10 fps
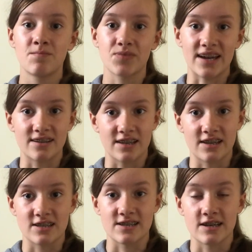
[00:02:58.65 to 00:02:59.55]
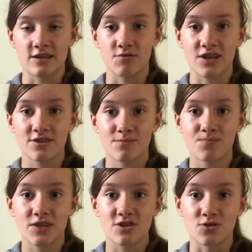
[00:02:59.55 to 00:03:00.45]
and like a steady rhythm.
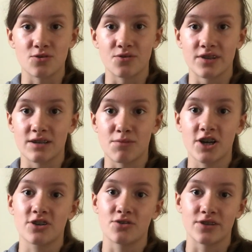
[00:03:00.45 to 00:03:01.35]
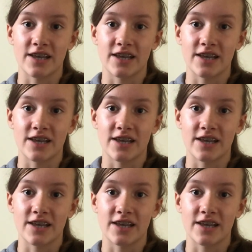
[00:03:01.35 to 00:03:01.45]
So they mark you on